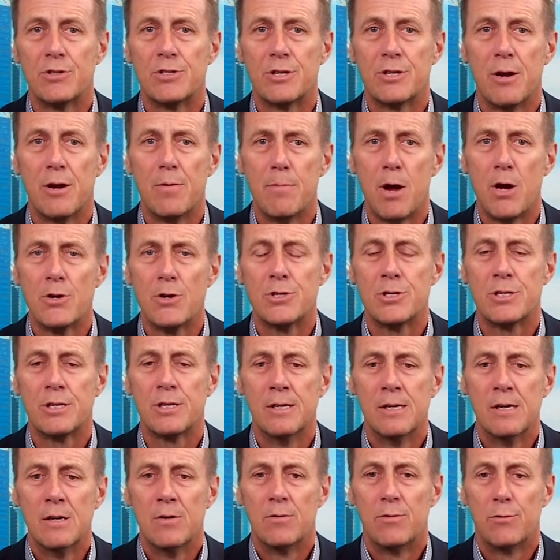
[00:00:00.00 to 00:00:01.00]
So most
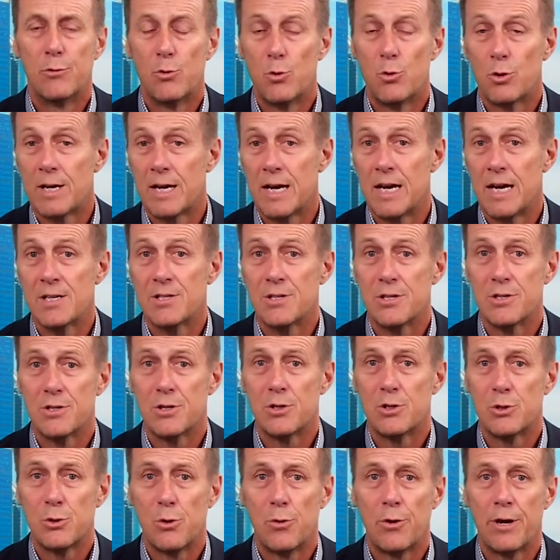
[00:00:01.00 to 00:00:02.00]
forecasters
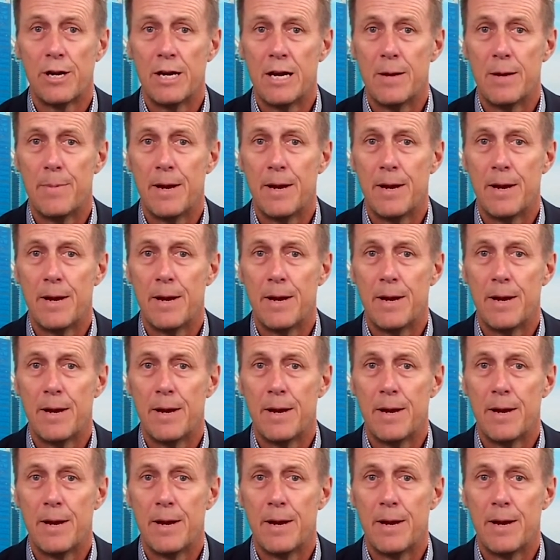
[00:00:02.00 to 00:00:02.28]
are talking